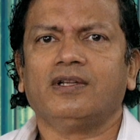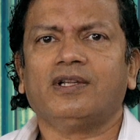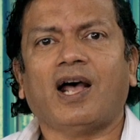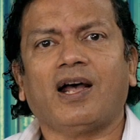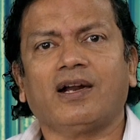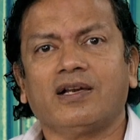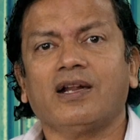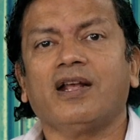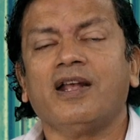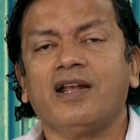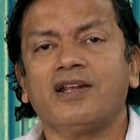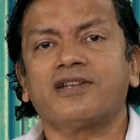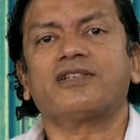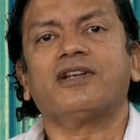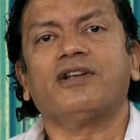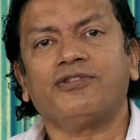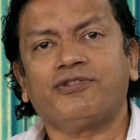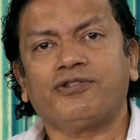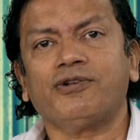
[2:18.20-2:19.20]
That
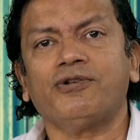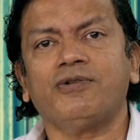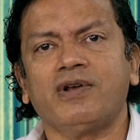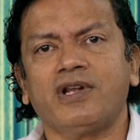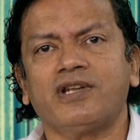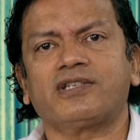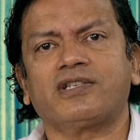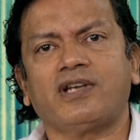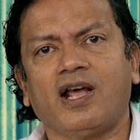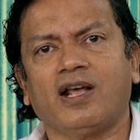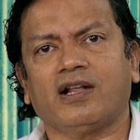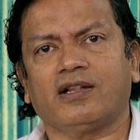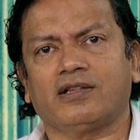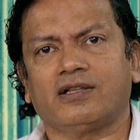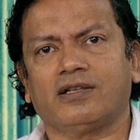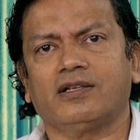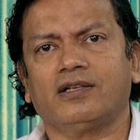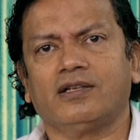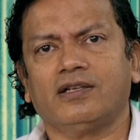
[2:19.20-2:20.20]
is through his
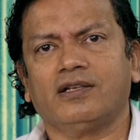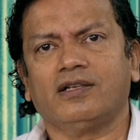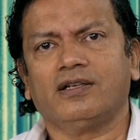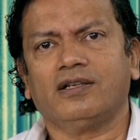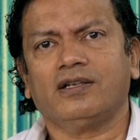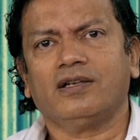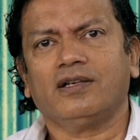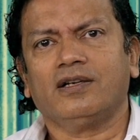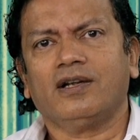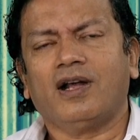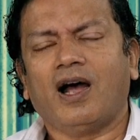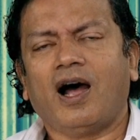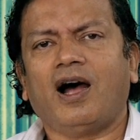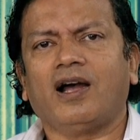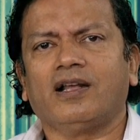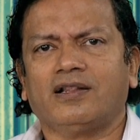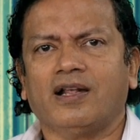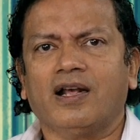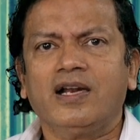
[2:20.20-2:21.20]
death.
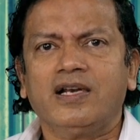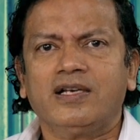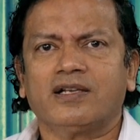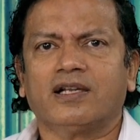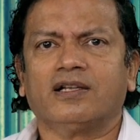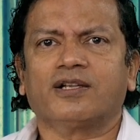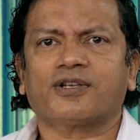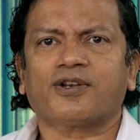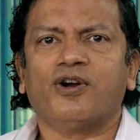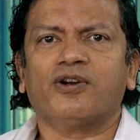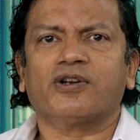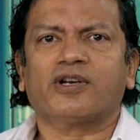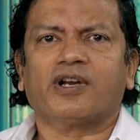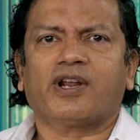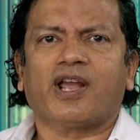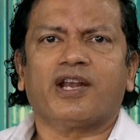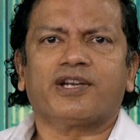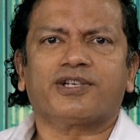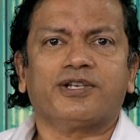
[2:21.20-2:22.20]
I then tell the
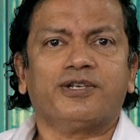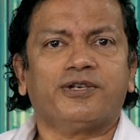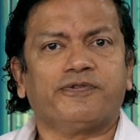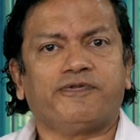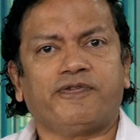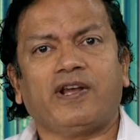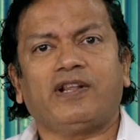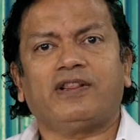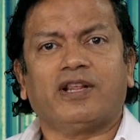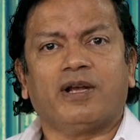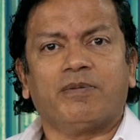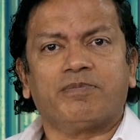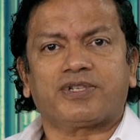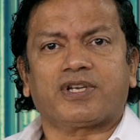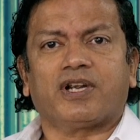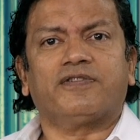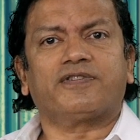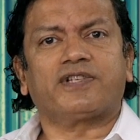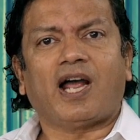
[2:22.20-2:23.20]
congregation to fade
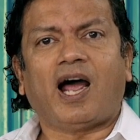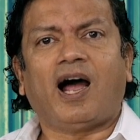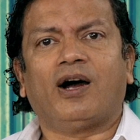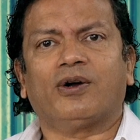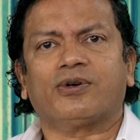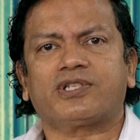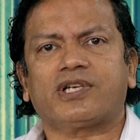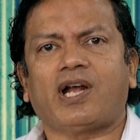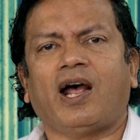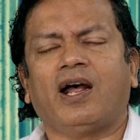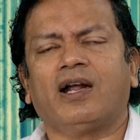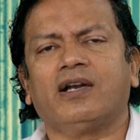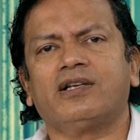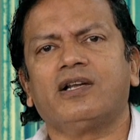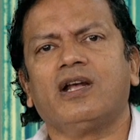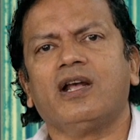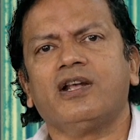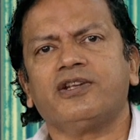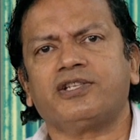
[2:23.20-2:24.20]
themselves out
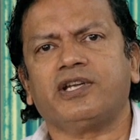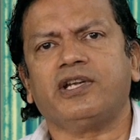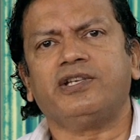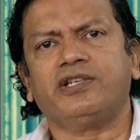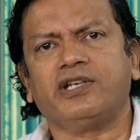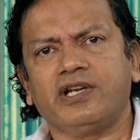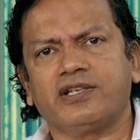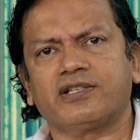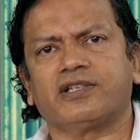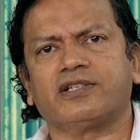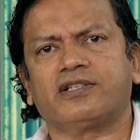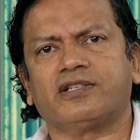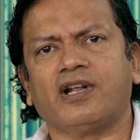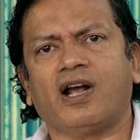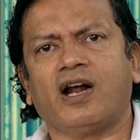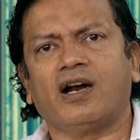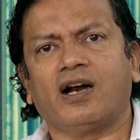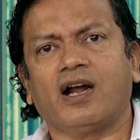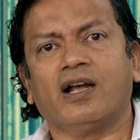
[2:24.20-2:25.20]
and see Jesus
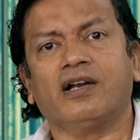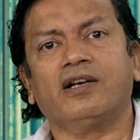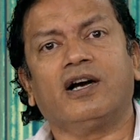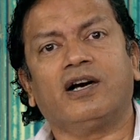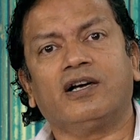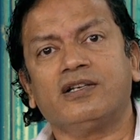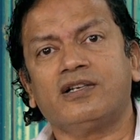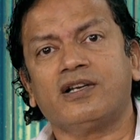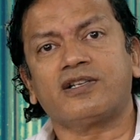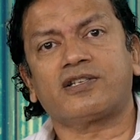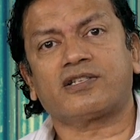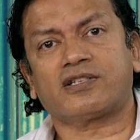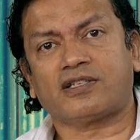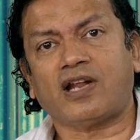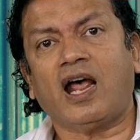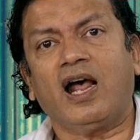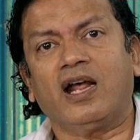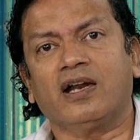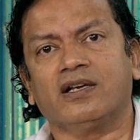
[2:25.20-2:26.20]
there and
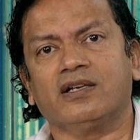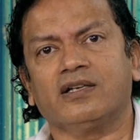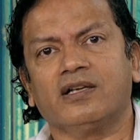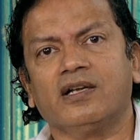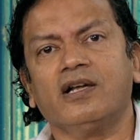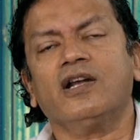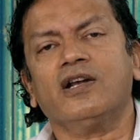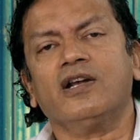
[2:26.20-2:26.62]
understand,